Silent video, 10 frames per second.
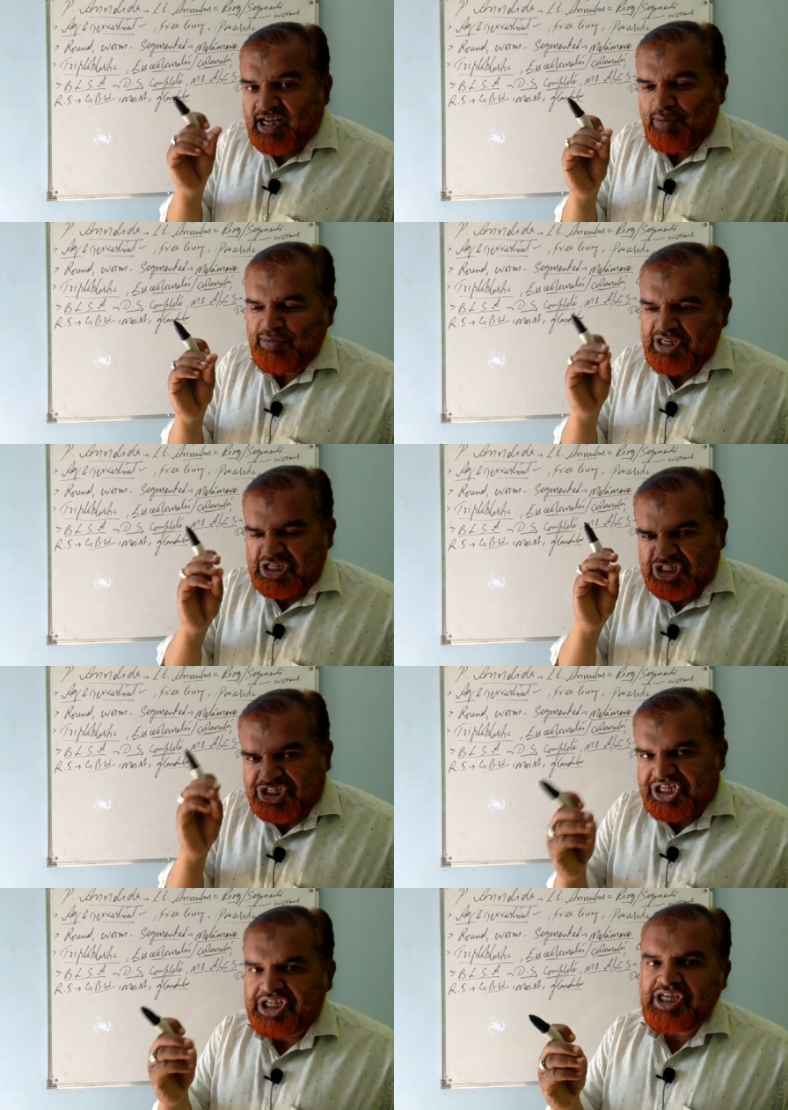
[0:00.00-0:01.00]
gummy,
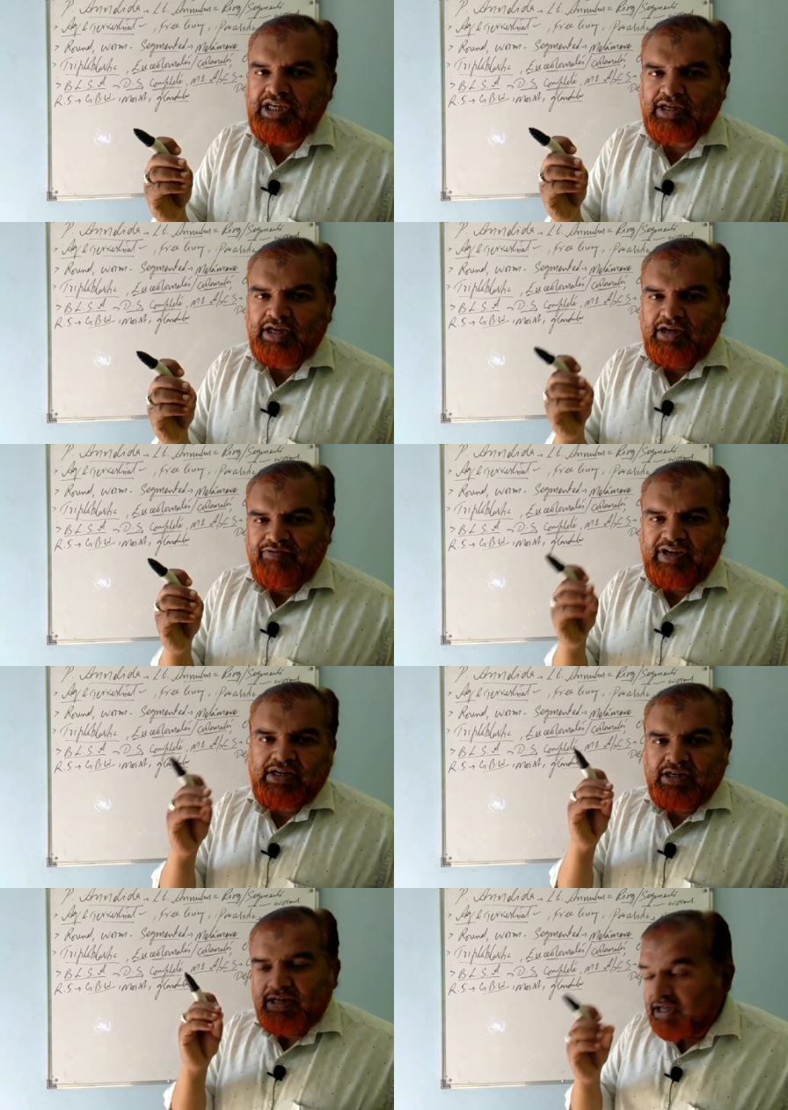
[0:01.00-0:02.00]
sticky, fine,